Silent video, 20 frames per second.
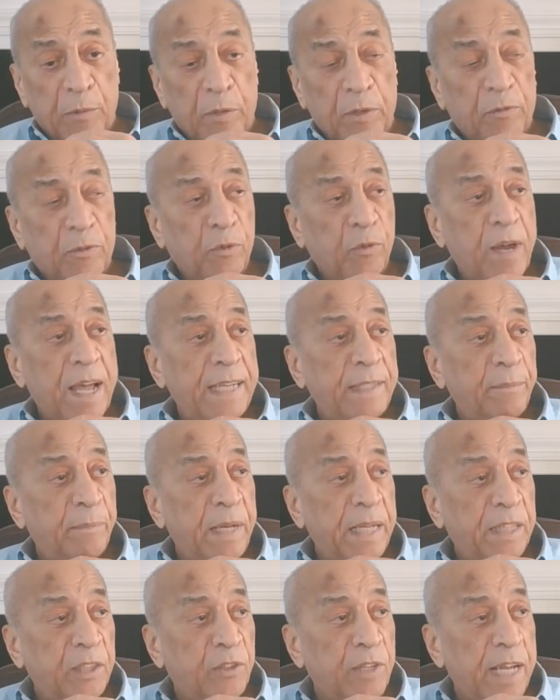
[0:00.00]
for right
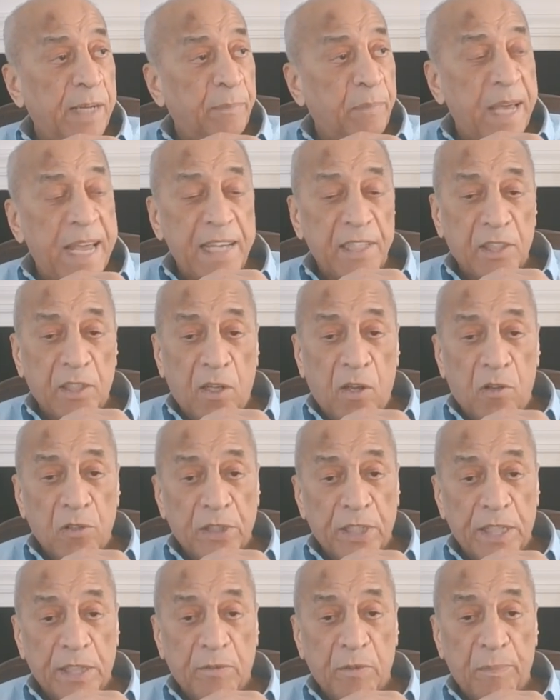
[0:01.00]
making trying to pass laws
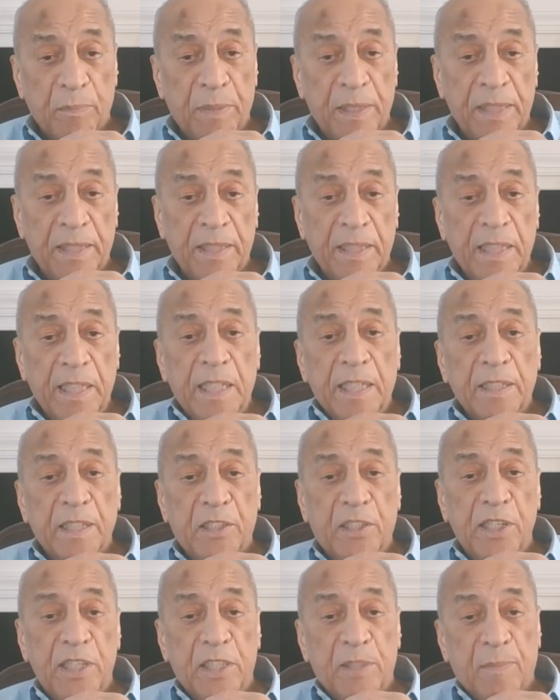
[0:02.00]
that's forbidden to
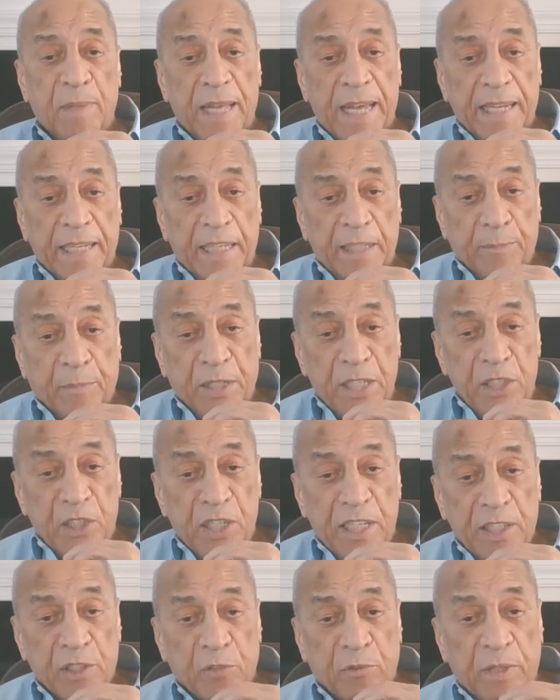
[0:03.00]
teach
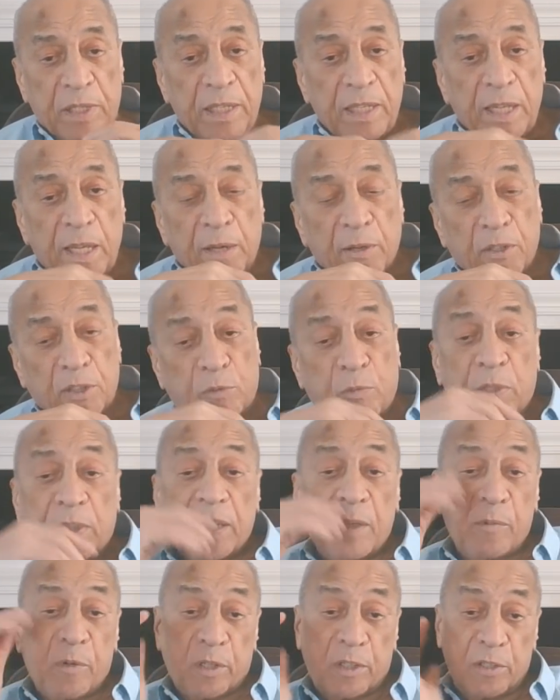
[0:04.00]
history because what
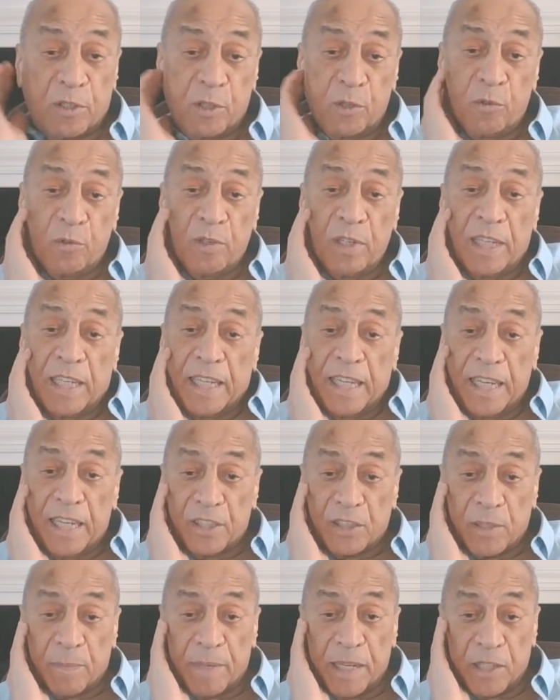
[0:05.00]
they want to do
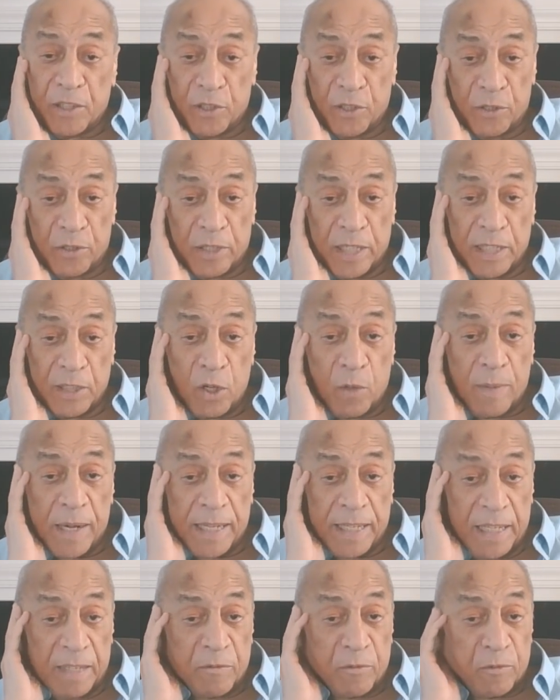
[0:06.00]
is to make sure that
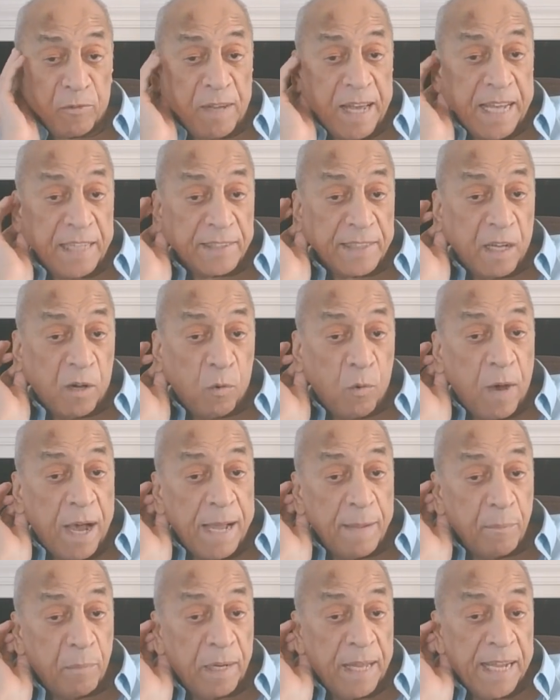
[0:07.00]
nobody ever finds out
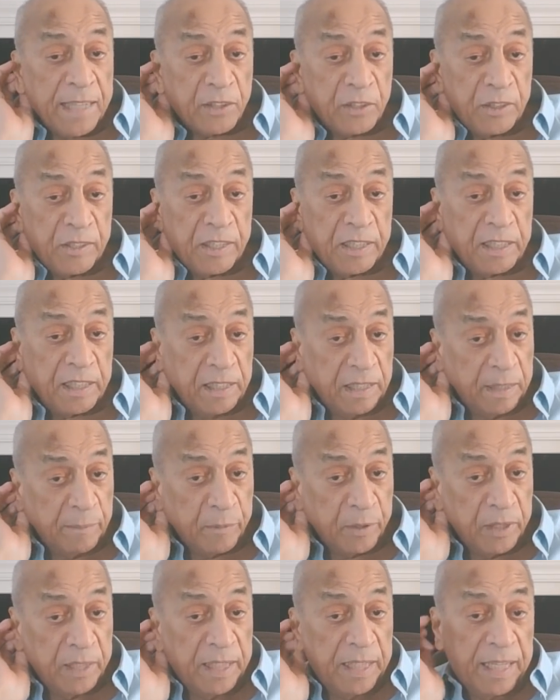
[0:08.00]
why blacks are in a
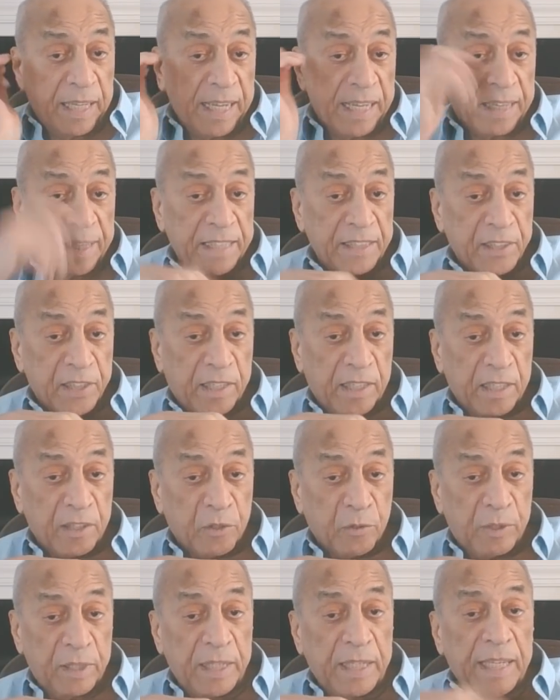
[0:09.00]
dilemma in this
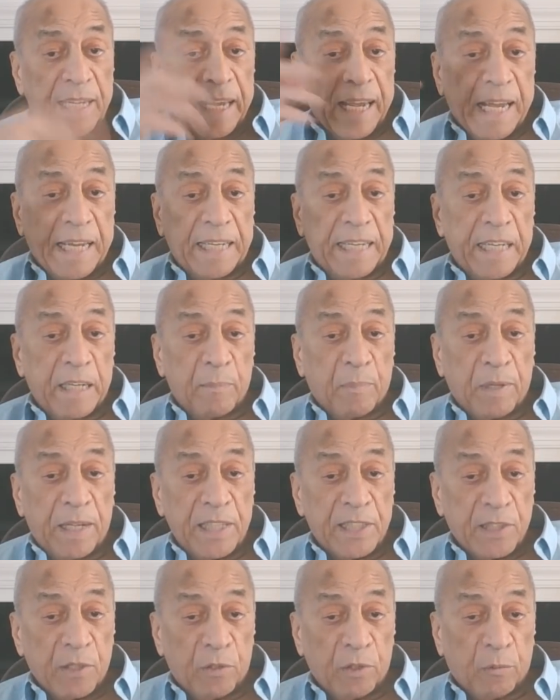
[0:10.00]
country and any
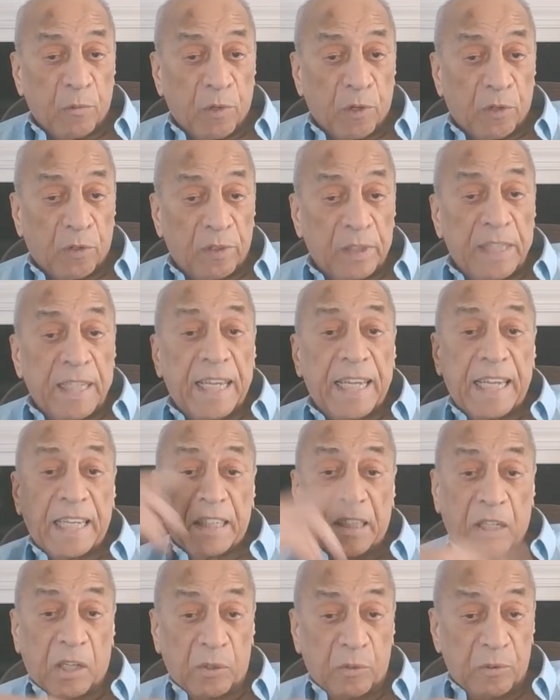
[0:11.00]
place on the world,
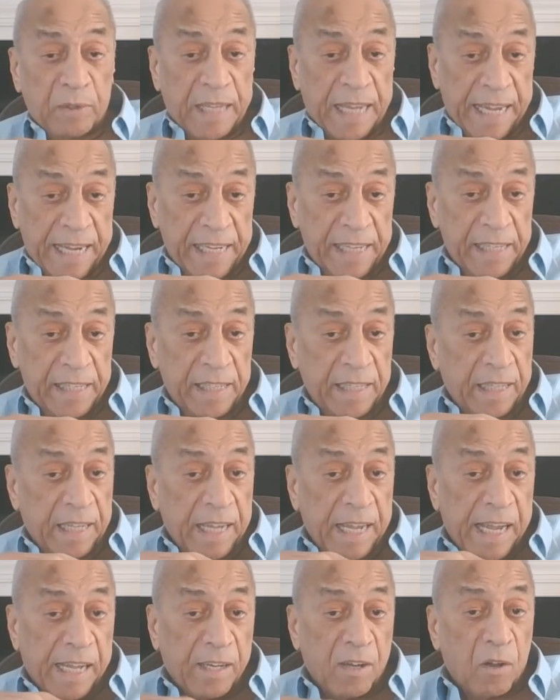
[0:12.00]
including Haiti
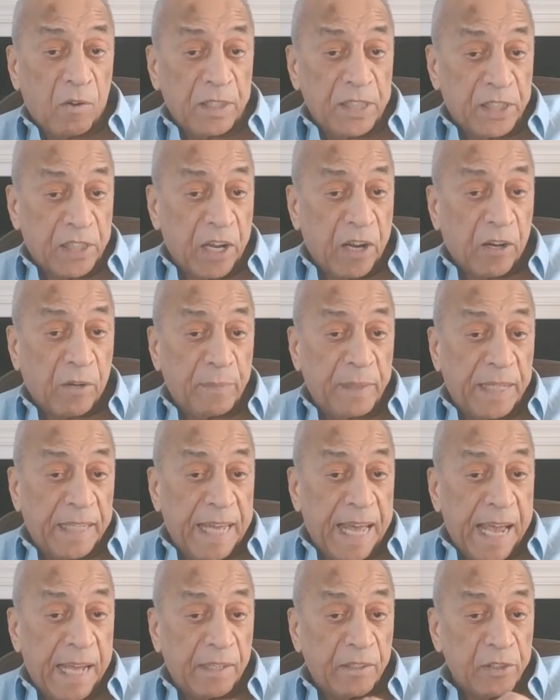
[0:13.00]
and all these Caribbean
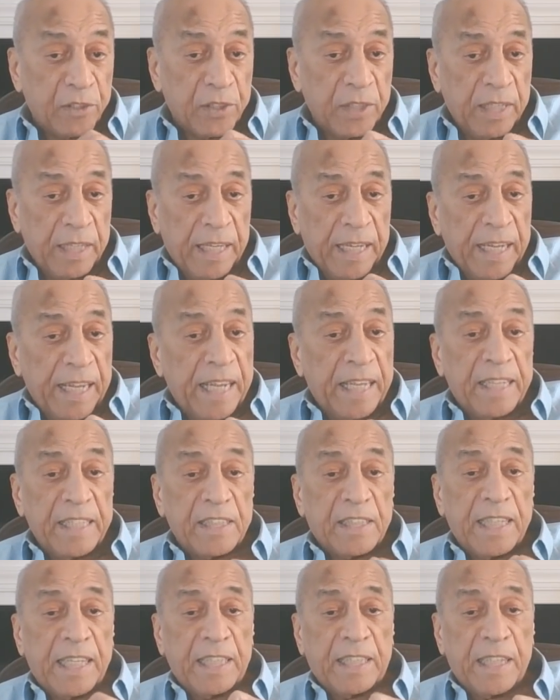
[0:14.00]
islands.
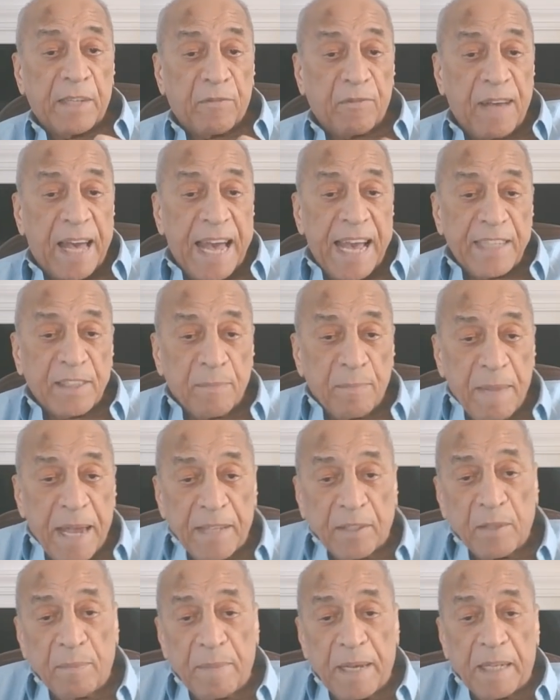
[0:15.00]
It defies
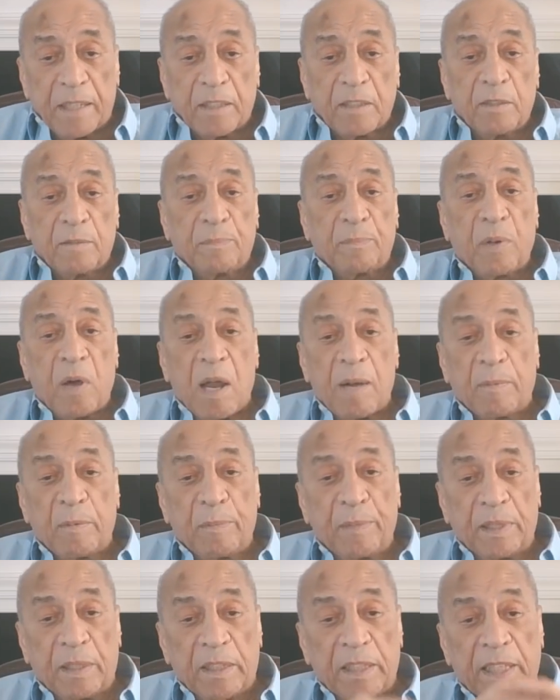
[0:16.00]
mathematical
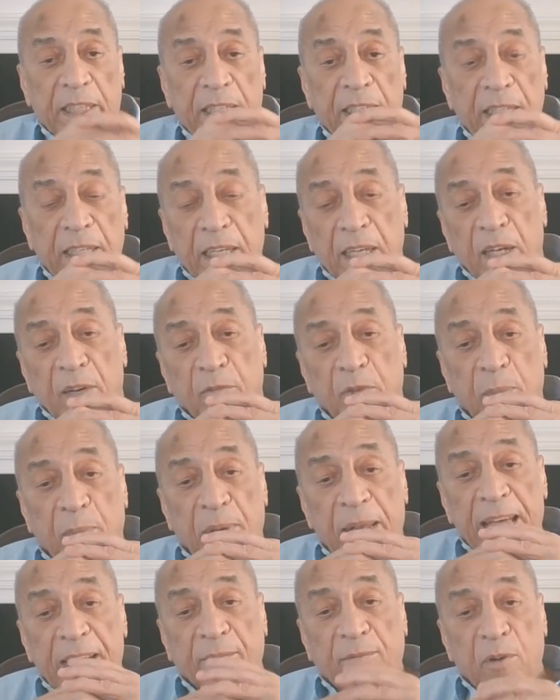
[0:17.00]
probability for
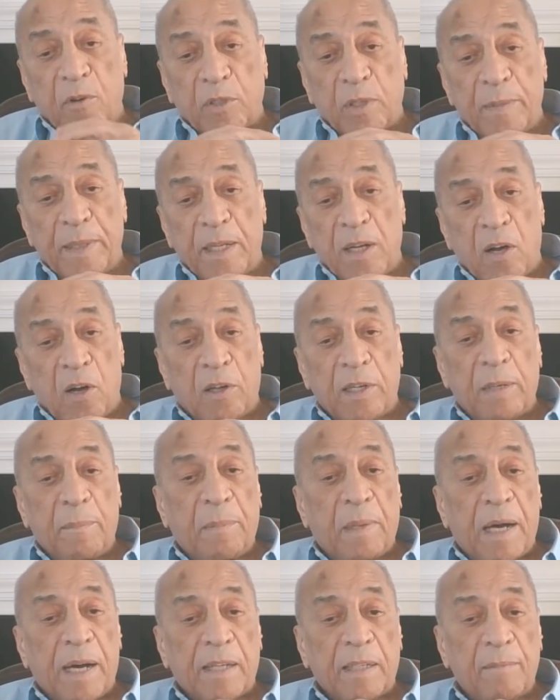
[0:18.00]
black folk to be on the
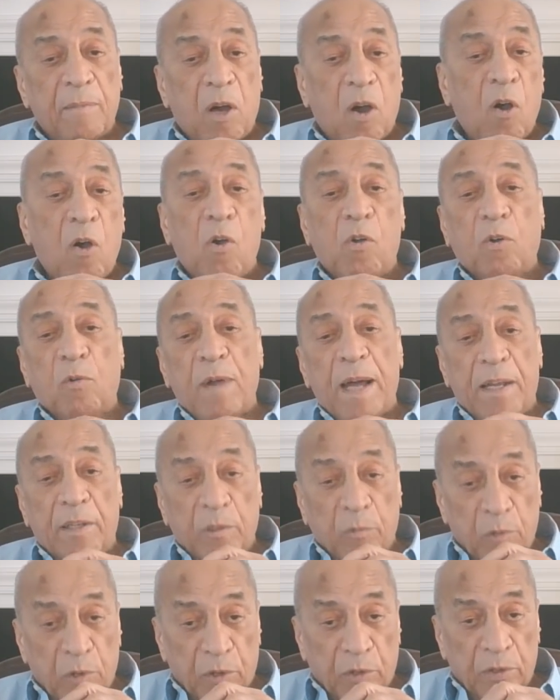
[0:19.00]
bottom all around the
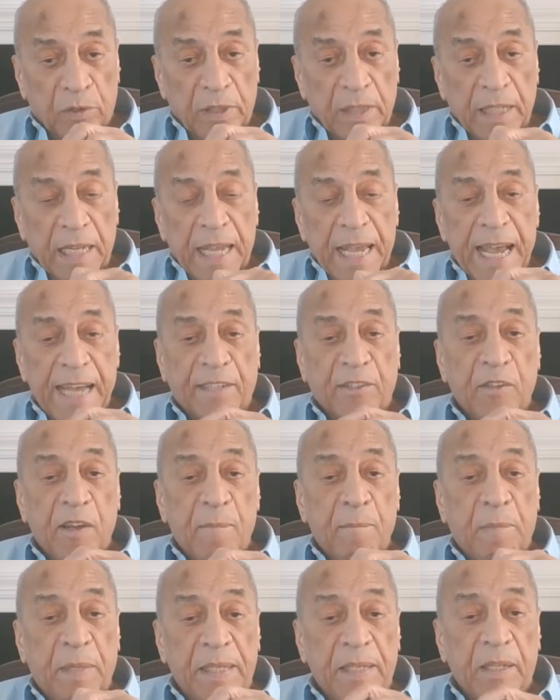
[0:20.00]
world and to
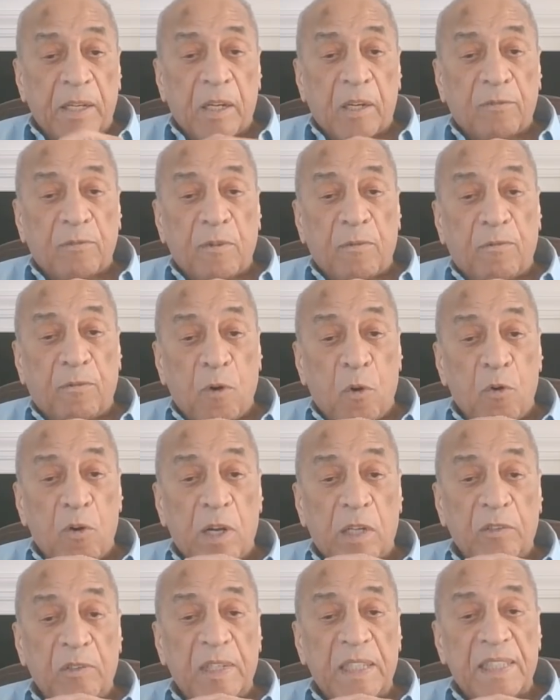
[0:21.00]
have been there for
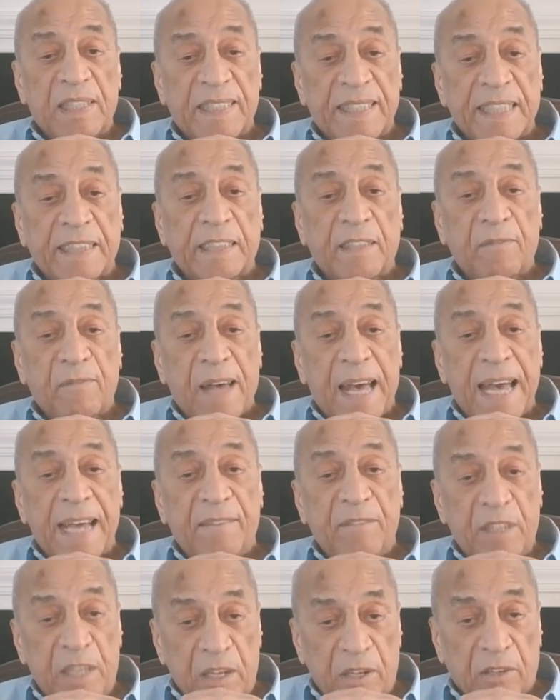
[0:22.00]

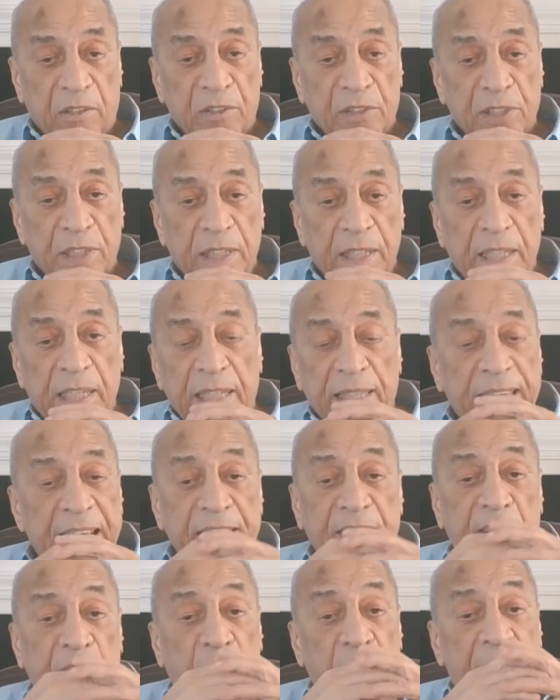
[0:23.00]
465 years.
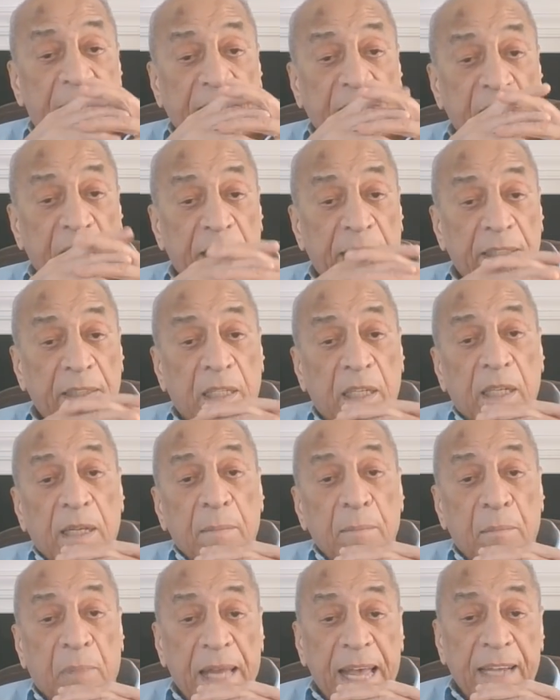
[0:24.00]
That's no accident.
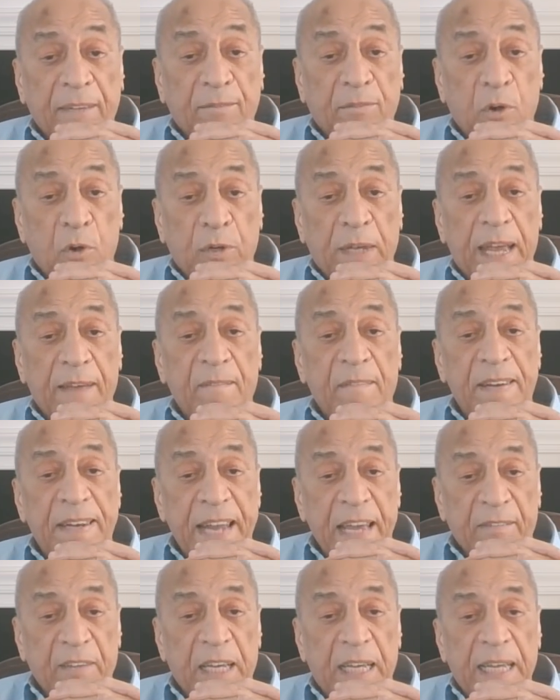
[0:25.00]
Black folk have
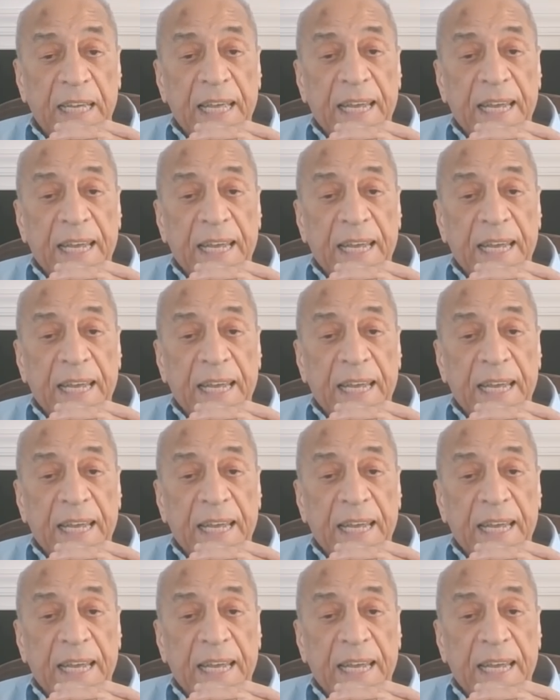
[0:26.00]
never